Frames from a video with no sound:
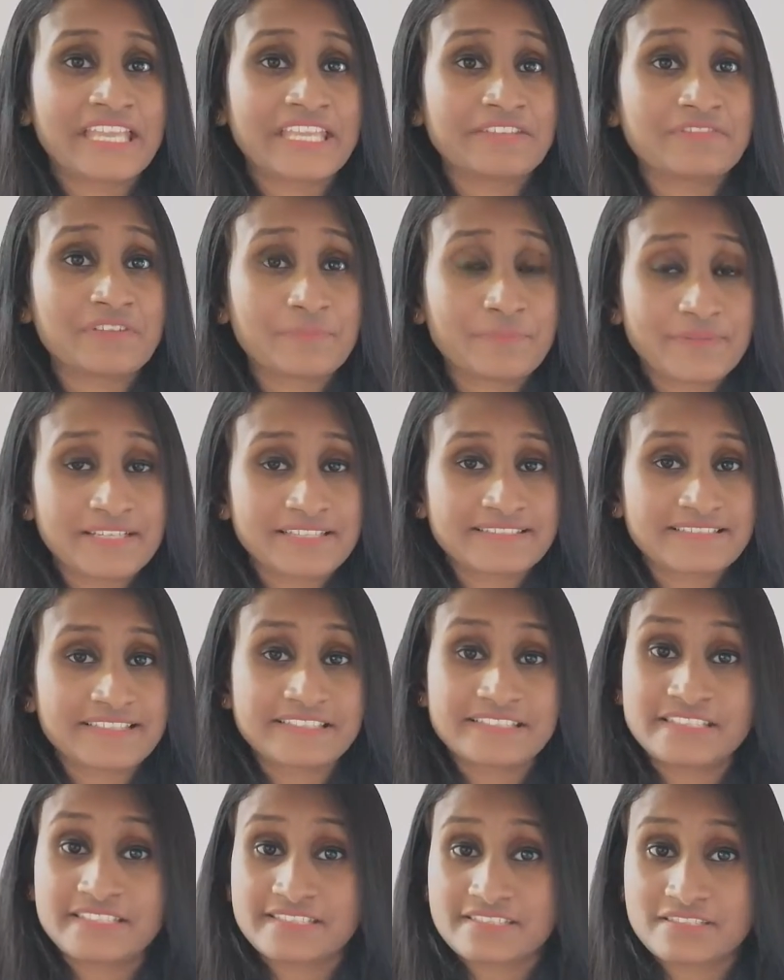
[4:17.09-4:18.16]
If a
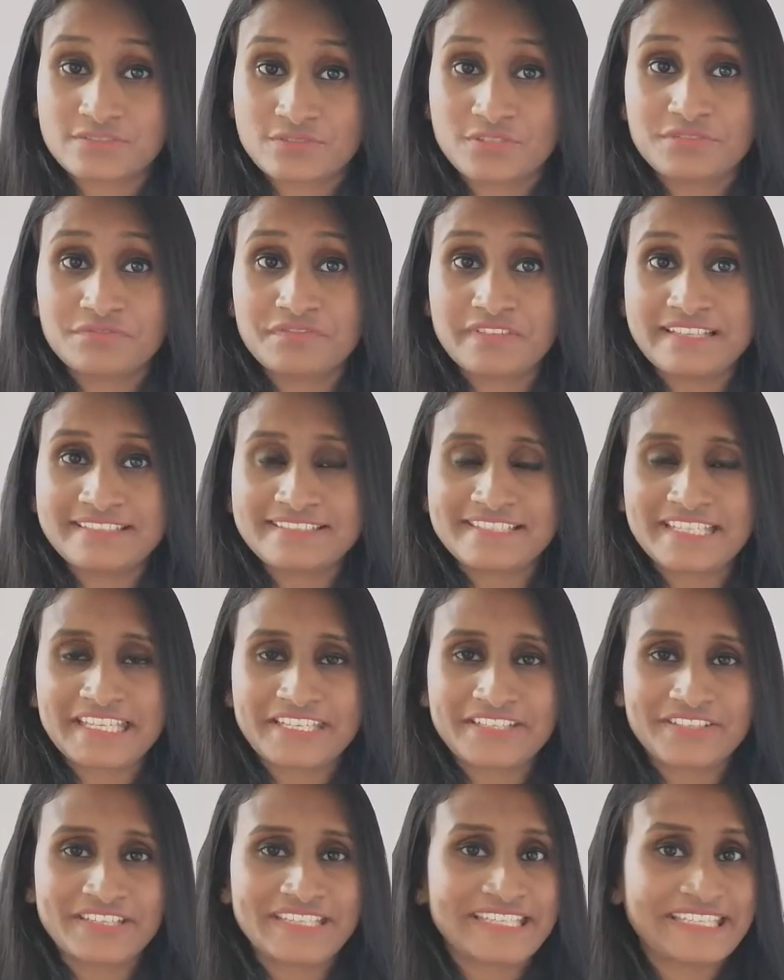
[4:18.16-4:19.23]
person does not feel
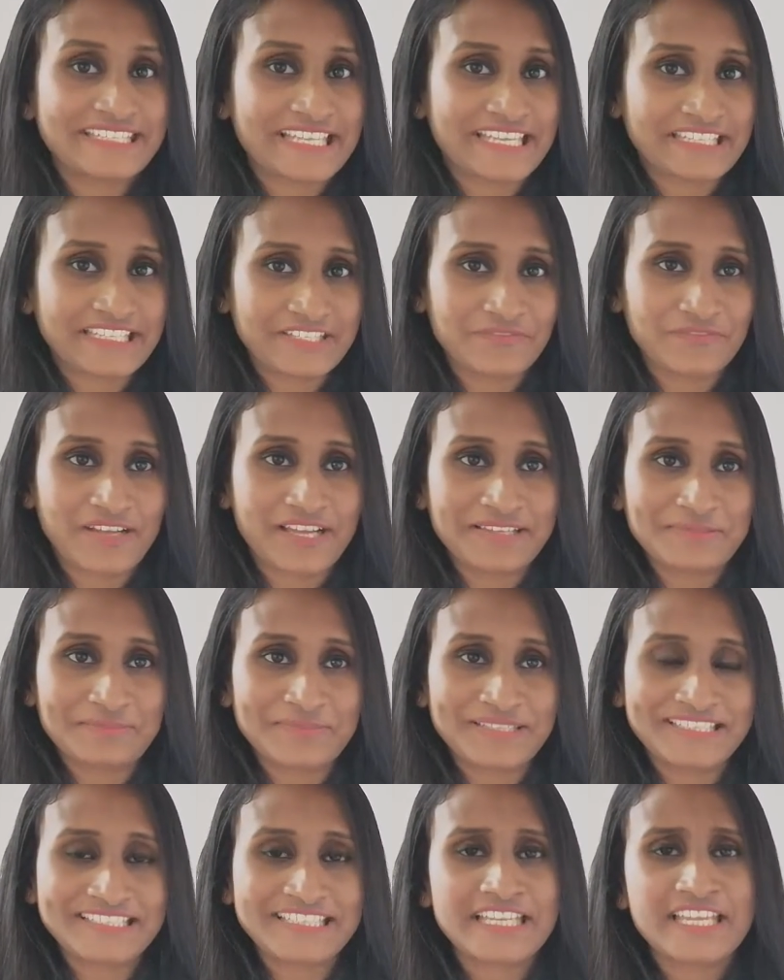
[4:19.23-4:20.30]
safe in an
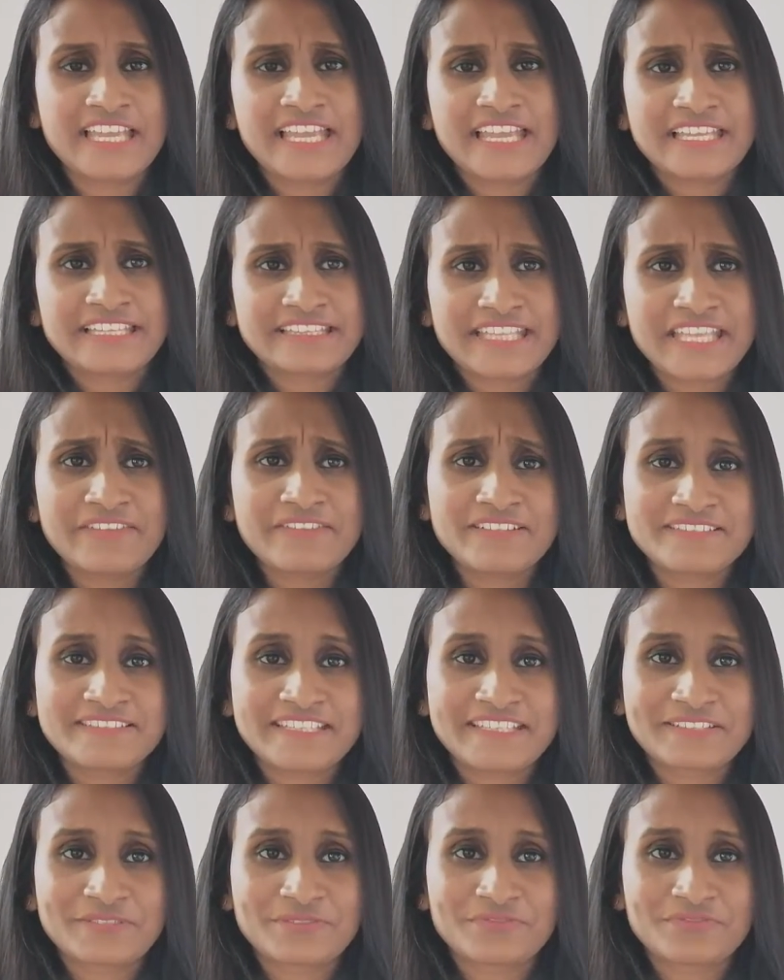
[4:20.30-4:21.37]
environment, he
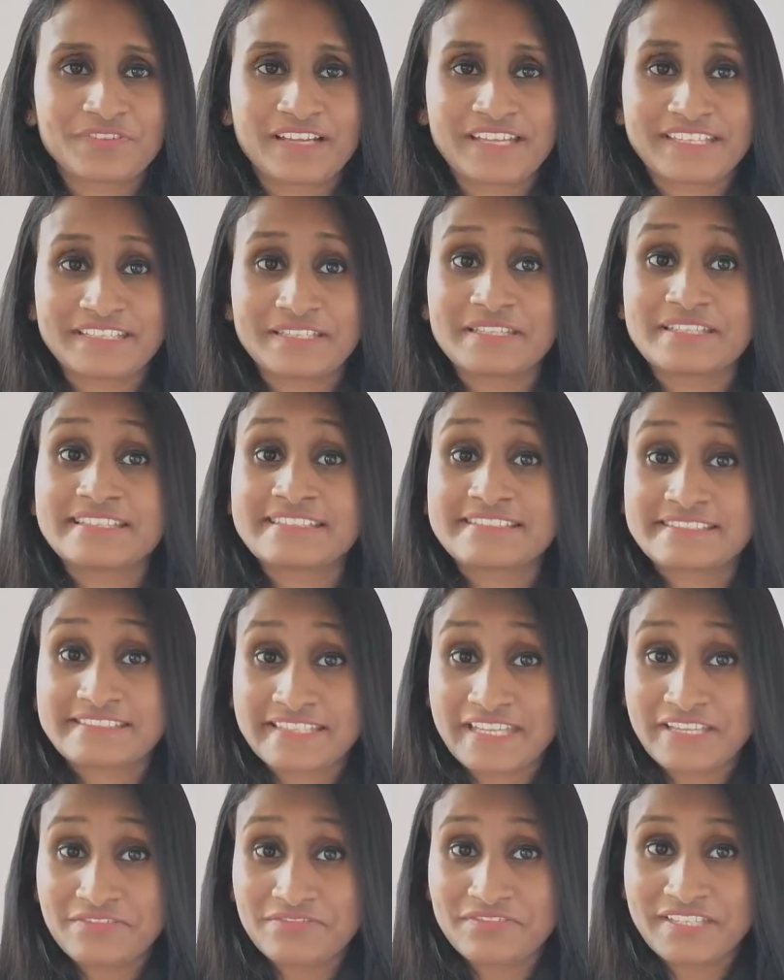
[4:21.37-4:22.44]
will seek to find
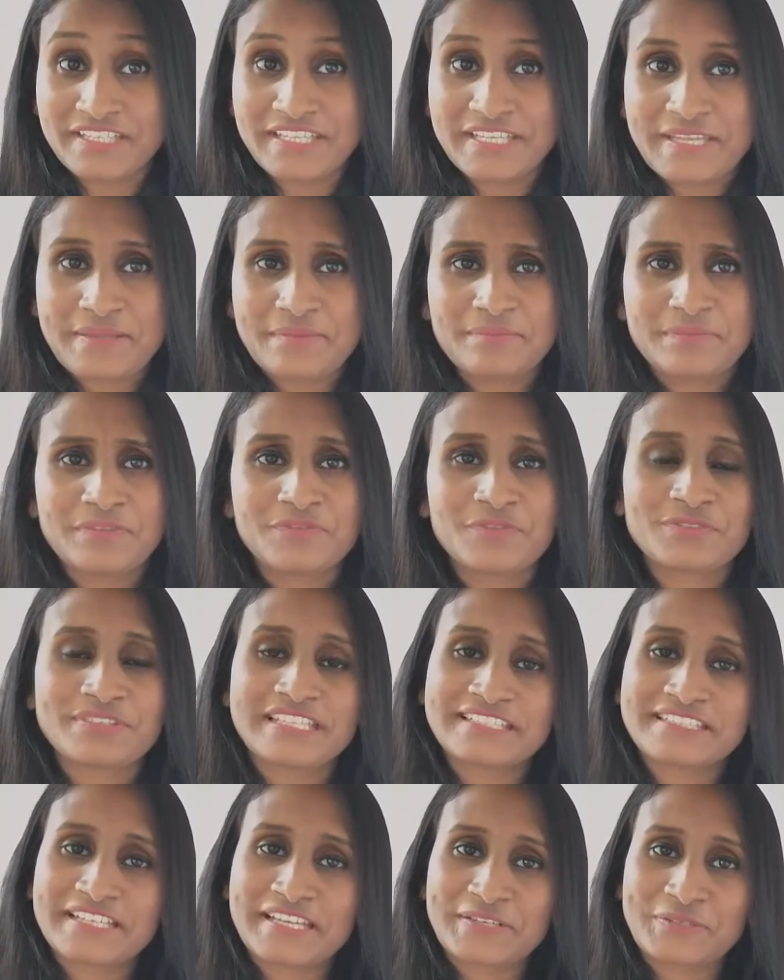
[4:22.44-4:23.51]
safety before
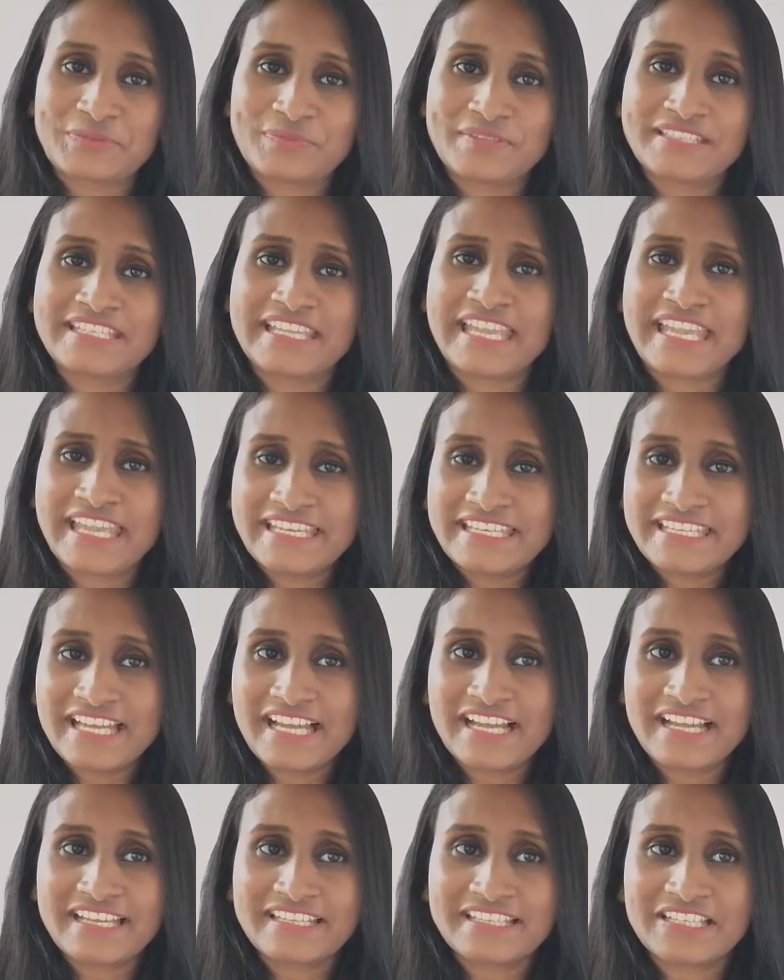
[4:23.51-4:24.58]
he tries to meet
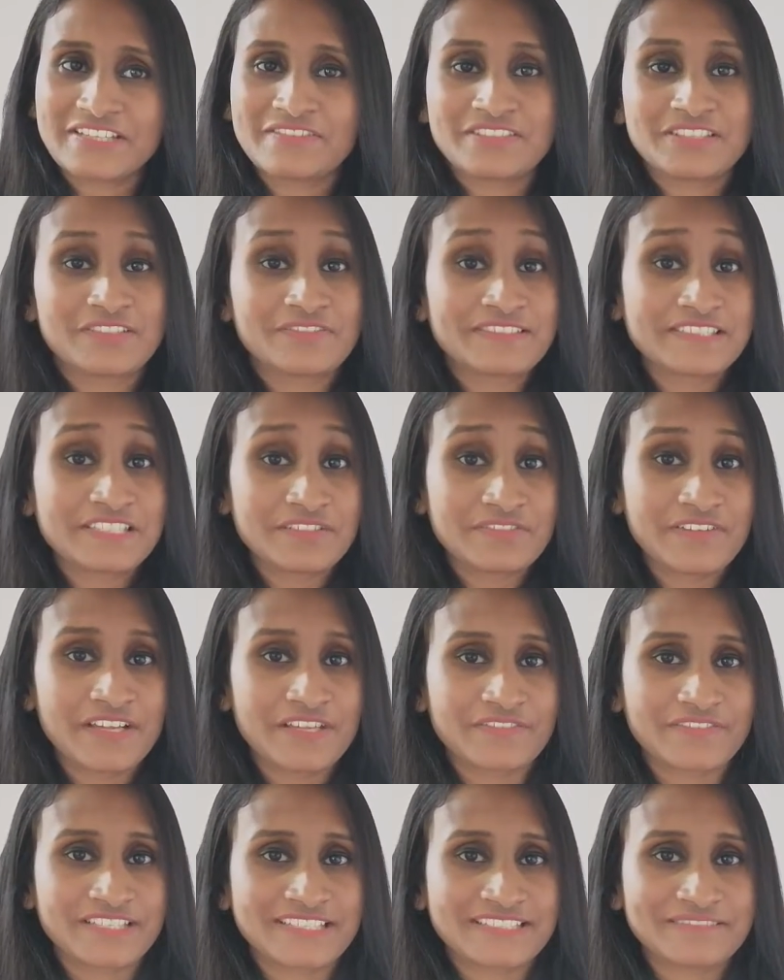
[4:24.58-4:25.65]
any higher level of
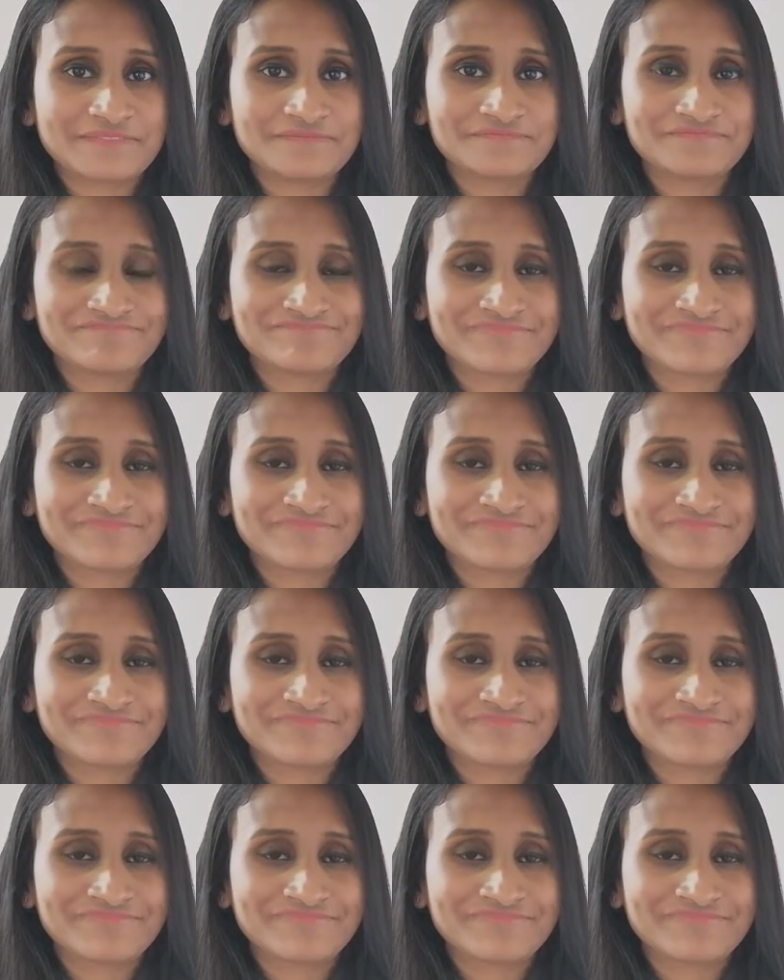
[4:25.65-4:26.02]
survival.